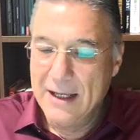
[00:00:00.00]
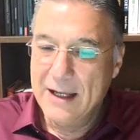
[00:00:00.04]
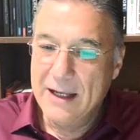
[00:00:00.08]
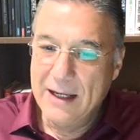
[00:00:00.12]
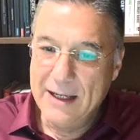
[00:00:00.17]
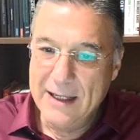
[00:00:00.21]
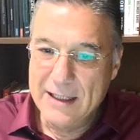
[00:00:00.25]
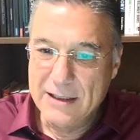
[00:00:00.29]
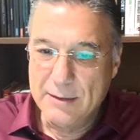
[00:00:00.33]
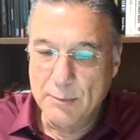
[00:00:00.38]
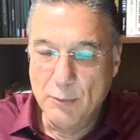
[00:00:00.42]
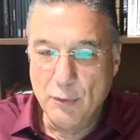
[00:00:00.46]

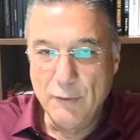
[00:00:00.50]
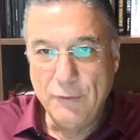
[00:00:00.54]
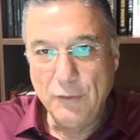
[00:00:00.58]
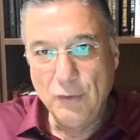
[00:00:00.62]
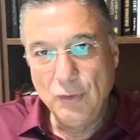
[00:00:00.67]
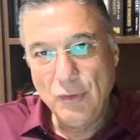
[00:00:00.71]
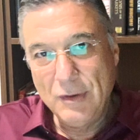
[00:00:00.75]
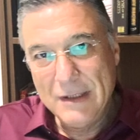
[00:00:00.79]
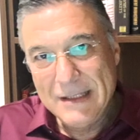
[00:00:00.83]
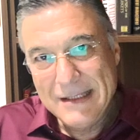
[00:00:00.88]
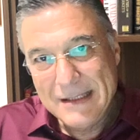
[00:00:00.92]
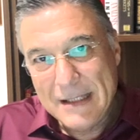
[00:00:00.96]
Let's move
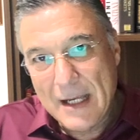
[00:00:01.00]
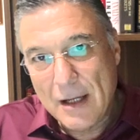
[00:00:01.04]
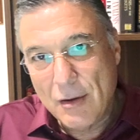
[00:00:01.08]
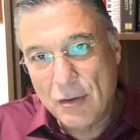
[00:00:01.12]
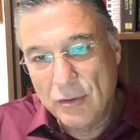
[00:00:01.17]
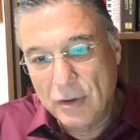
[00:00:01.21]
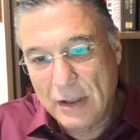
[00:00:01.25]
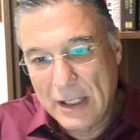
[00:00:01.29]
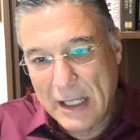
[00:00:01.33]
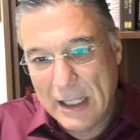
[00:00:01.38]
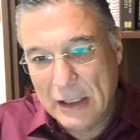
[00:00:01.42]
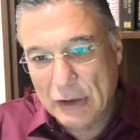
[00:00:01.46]
to the
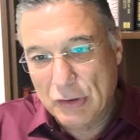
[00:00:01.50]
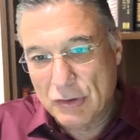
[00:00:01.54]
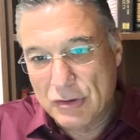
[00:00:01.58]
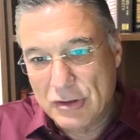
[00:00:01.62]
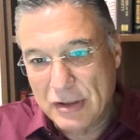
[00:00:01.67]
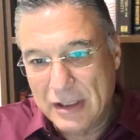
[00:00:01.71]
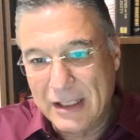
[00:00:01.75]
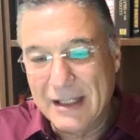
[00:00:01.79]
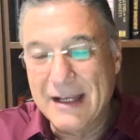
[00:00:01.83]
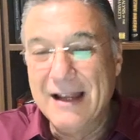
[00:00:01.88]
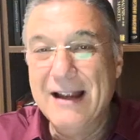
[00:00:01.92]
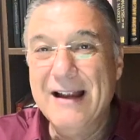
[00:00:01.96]
second
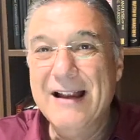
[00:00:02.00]
candlestick.